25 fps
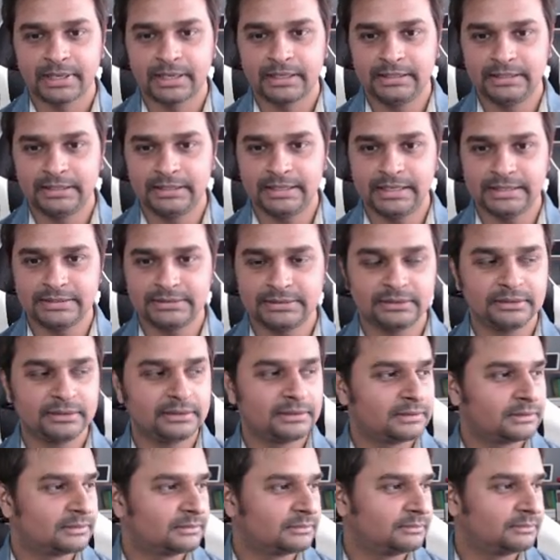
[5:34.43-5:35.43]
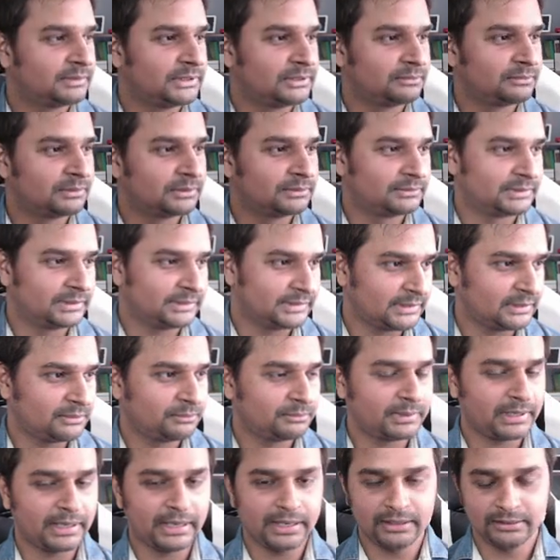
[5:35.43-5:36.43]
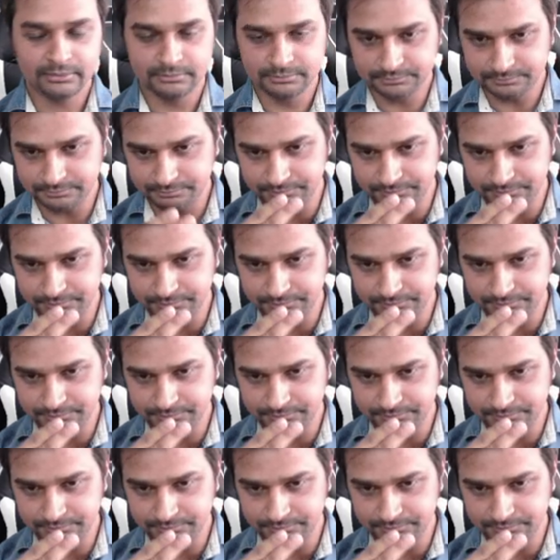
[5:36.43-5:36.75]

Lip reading: letter which was written by